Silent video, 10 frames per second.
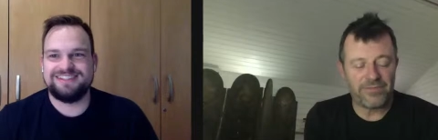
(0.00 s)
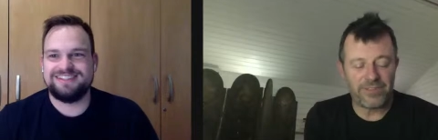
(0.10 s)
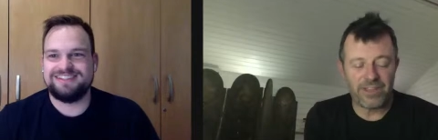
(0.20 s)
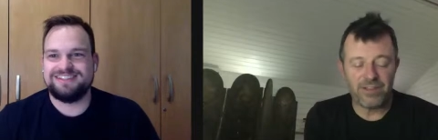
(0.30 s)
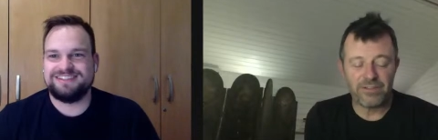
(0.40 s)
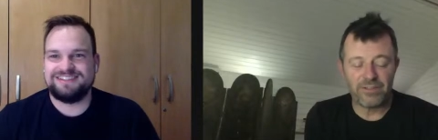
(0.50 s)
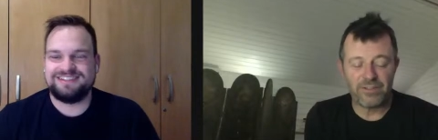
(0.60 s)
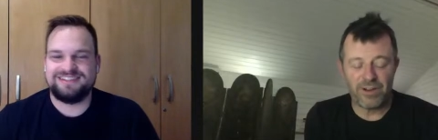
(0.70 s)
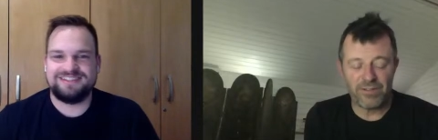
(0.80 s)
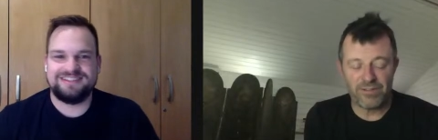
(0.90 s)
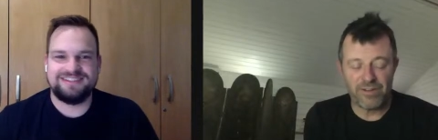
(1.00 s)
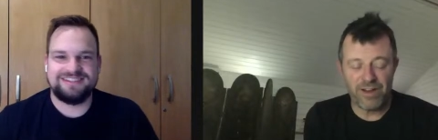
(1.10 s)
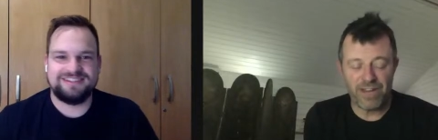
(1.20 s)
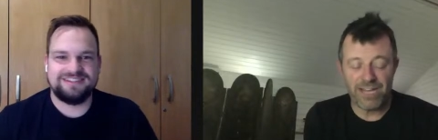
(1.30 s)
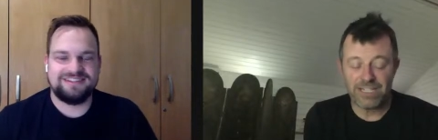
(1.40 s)
Speaker 1: for those of you that have
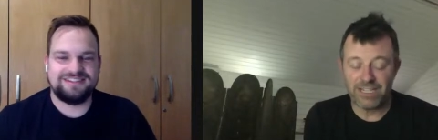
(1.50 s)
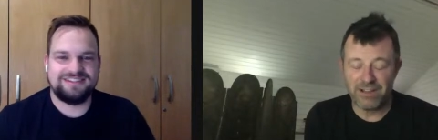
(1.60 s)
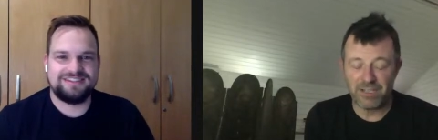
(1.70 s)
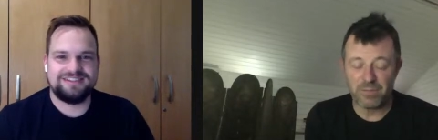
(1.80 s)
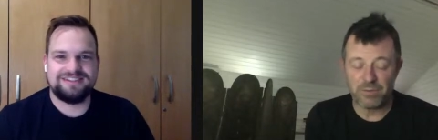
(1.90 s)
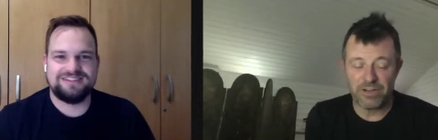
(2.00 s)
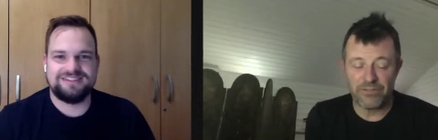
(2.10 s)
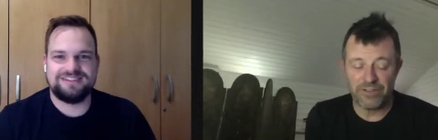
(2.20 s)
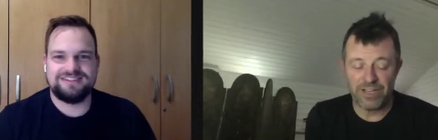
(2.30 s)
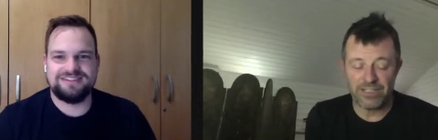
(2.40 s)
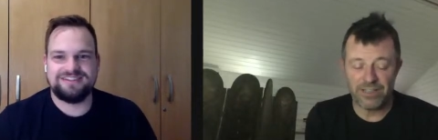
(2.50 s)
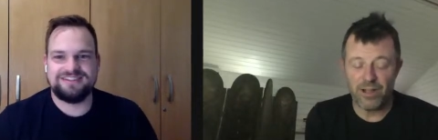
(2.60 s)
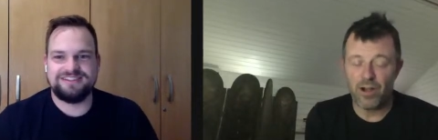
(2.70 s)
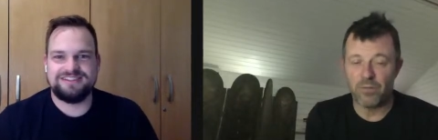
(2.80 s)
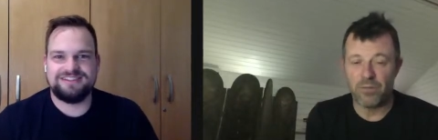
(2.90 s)
arrived late, tonight's brief is
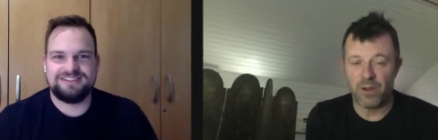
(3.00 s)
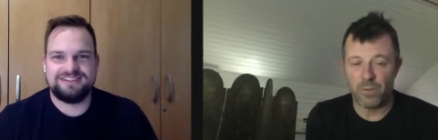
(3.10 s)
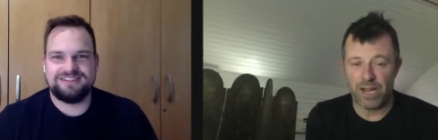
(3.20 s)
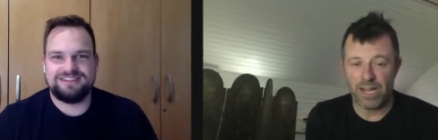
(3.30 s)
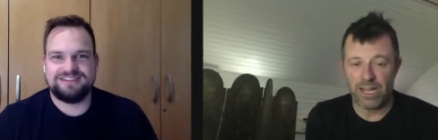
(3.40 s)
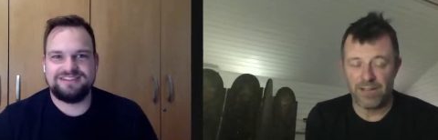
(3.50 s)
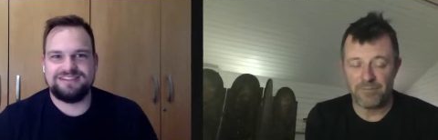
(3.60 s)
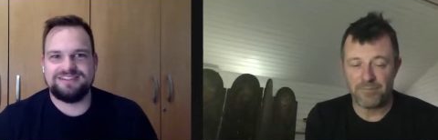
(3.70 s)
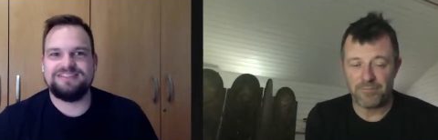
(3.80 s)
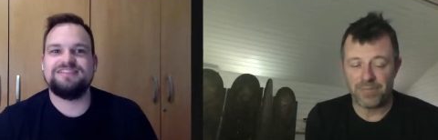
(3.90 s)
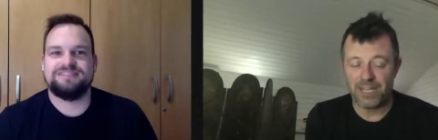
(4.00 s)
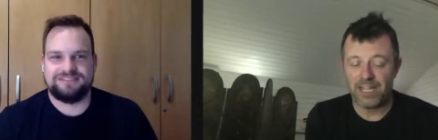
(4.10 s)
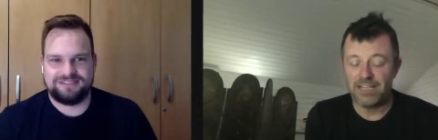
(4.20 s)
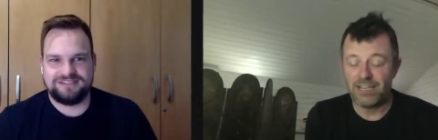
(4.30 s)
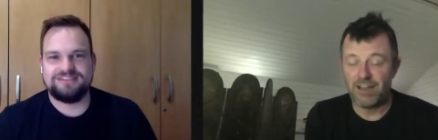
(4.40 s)
on my way.
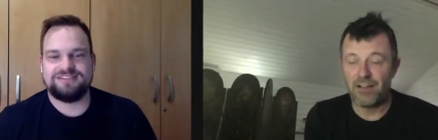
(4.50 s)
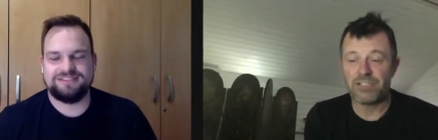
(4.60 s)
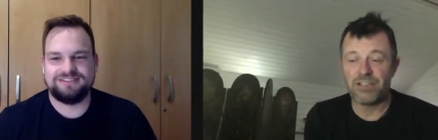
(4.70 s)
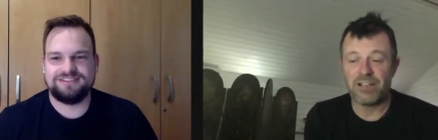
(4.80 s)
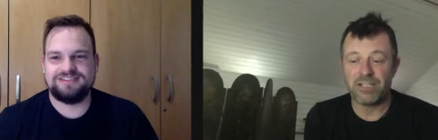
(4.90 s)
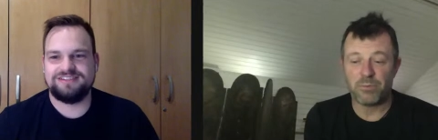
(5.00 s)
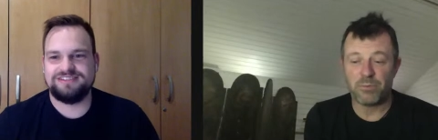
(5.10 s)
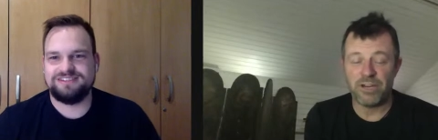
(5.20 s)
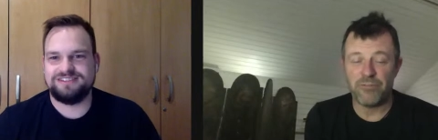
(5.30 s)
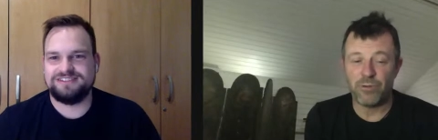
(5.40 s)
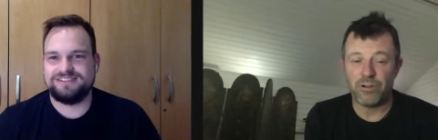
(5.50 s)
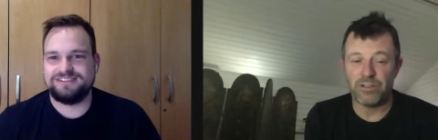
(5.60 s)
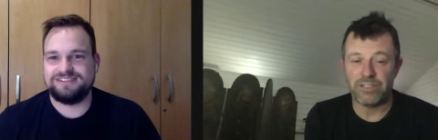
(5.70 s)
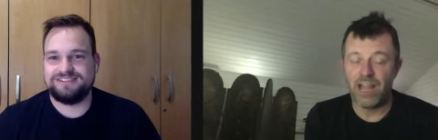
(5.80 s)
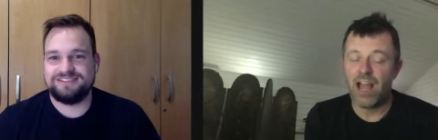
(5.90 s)
Last night's brief
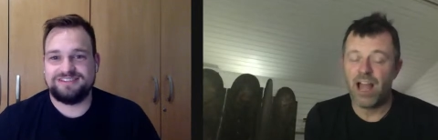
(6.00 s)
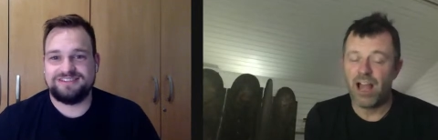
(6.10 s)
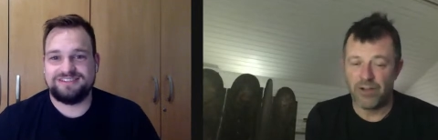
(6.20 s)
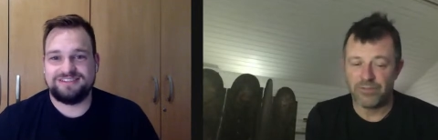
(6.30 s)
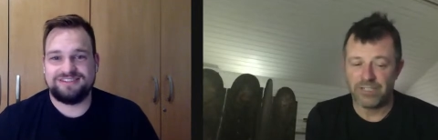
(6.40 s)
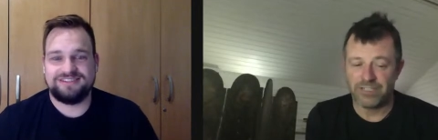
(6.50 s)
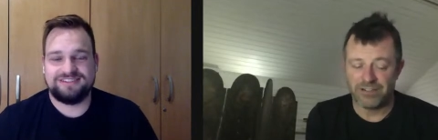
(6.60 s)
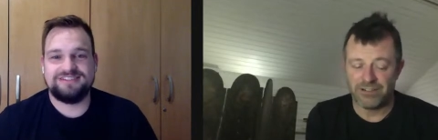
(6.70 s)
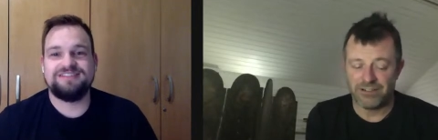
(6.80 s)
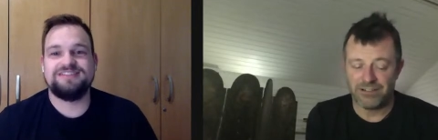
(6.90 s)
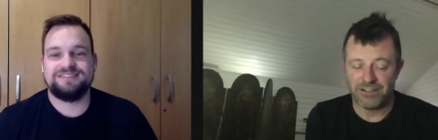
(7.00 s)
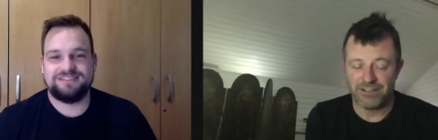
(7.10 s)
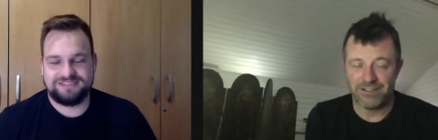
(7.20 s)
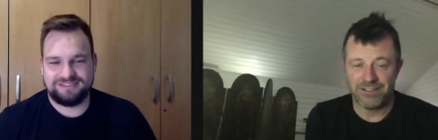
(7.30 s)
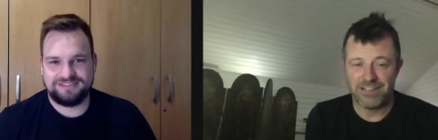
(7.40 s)
was after dark.
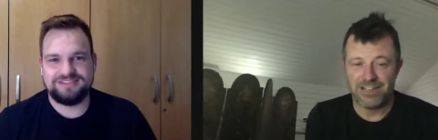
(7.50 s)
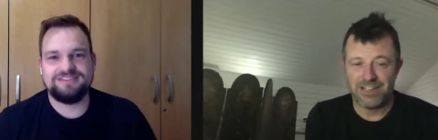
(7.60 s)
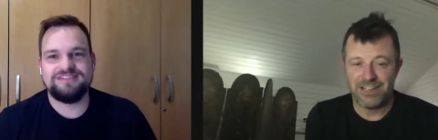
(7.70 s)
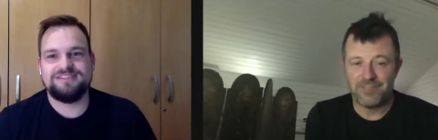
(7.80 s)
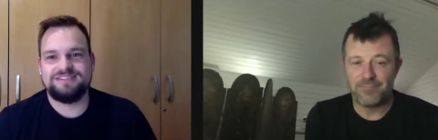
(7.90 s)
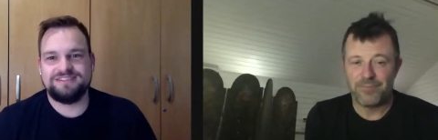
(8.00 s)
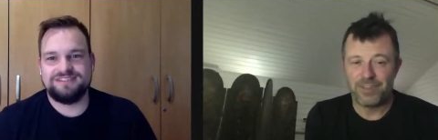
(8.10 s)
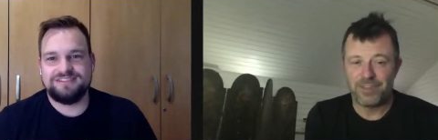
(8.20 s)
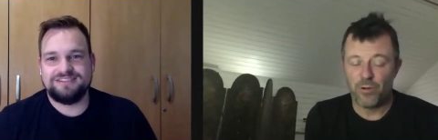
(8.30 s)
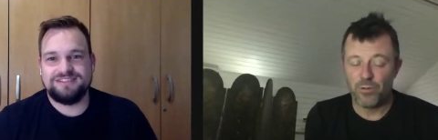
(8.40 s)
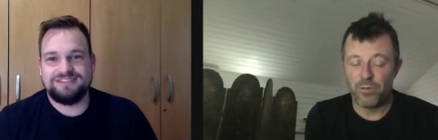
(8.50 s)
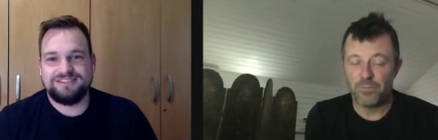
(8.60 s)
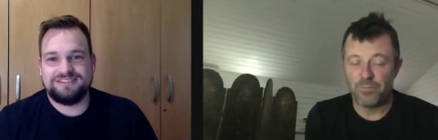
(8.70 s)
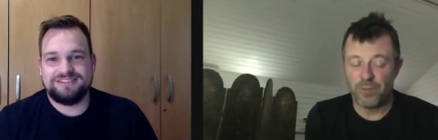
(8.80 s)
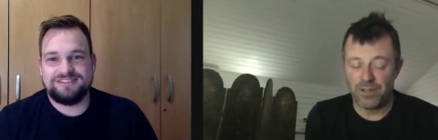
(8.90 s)
All the
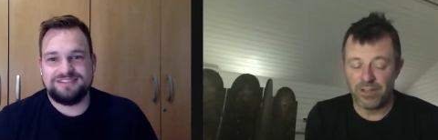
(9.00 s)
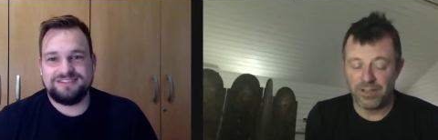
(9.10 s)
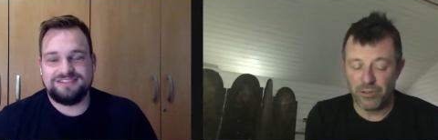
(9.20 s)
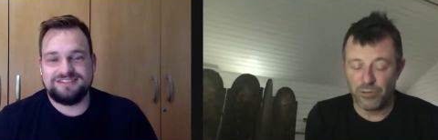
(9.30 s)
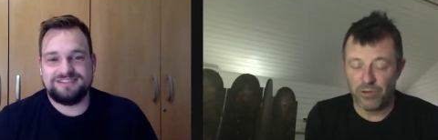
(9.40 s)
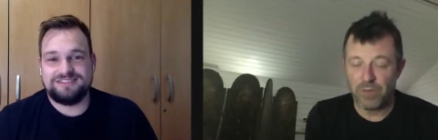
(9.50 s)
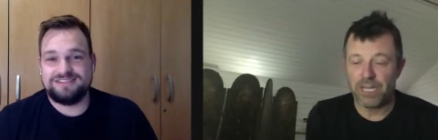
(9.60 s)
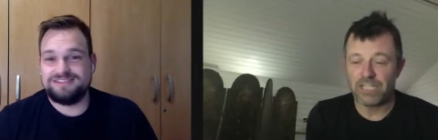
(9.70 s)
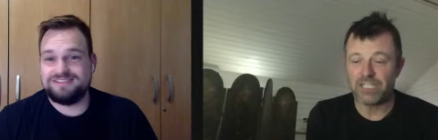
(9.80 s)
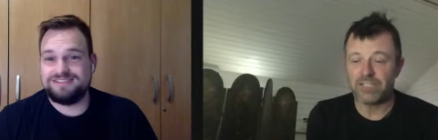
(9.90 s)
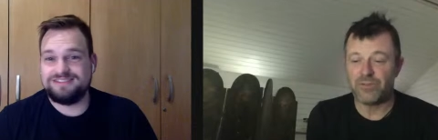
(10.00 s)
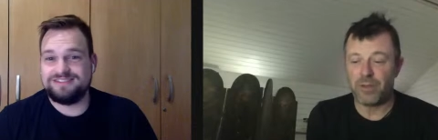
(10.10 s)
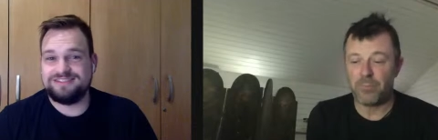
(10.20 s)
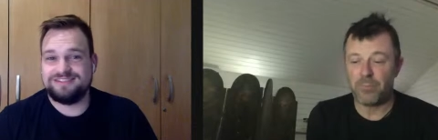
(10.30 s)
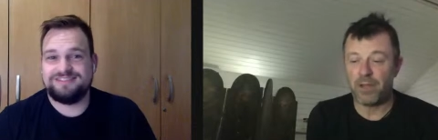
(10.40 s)
three pictures
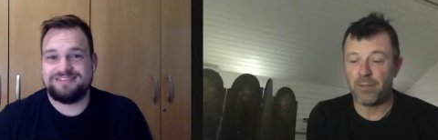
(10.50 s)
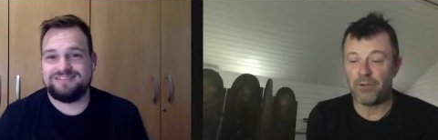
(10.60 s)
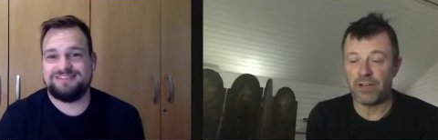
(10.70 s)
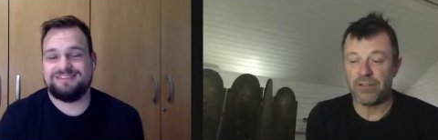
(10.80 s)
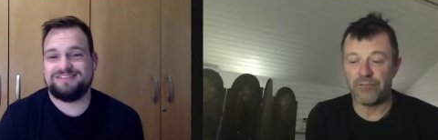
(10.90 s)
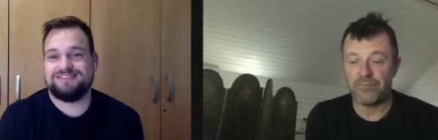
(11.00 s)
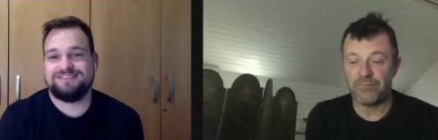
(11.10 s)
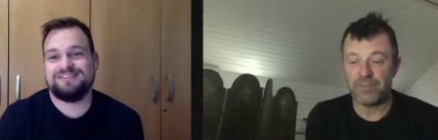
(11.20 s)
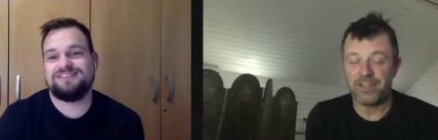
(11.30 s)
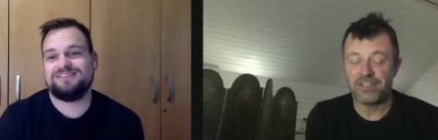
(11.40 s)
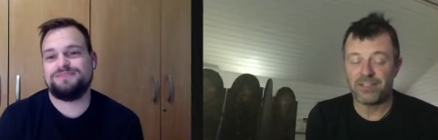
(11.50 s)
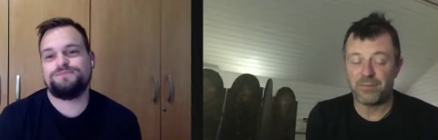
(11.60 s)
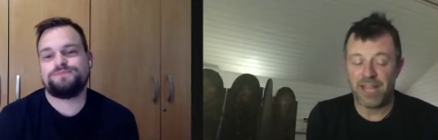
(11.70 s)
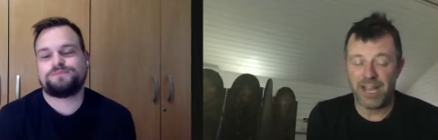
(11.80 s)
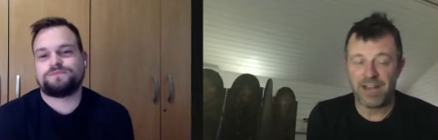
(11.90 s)
per brief to
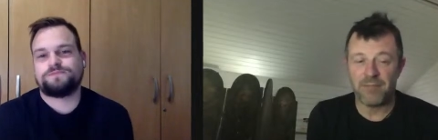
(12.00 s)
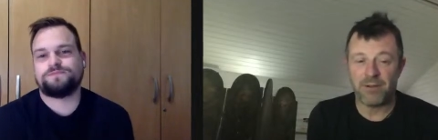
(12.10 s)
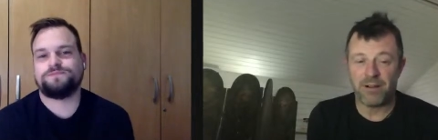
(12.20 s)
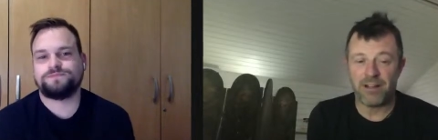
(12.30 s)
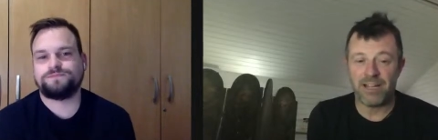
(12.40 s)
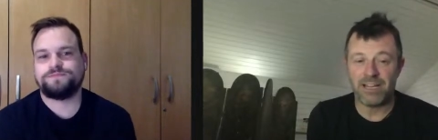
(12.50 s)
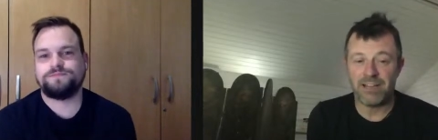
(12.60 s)
the in by